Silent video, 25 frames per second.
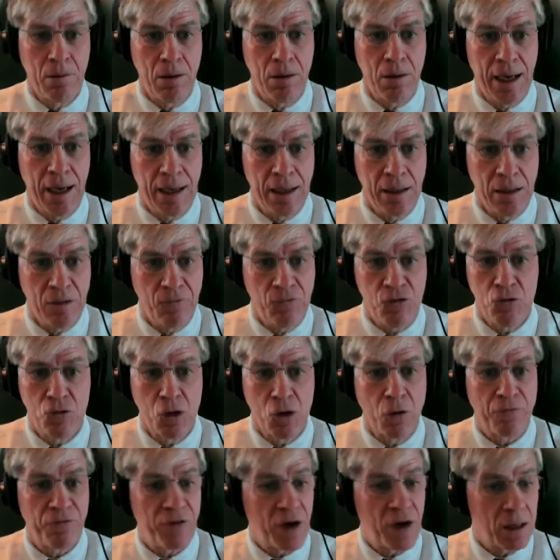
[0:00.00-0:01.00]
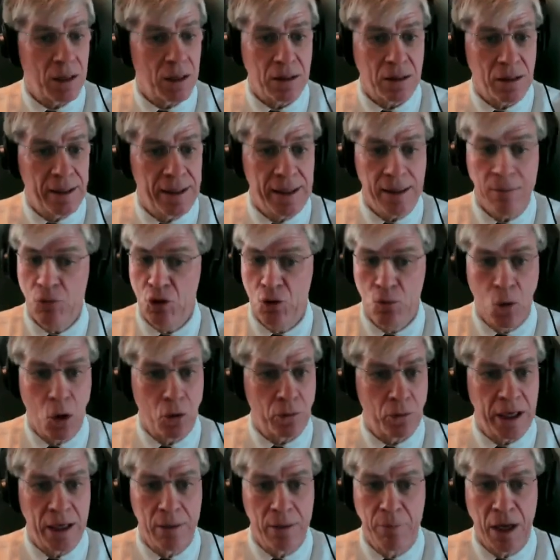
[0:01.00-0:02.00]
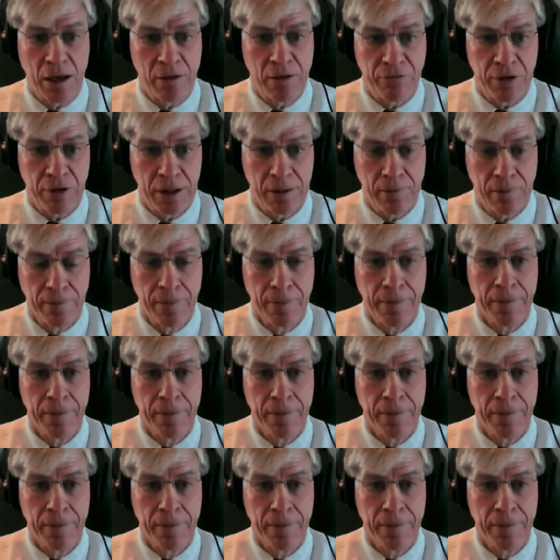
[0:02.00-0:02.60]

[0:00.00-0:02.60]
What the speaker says: And if you don't file a claim, you won't get a benefit.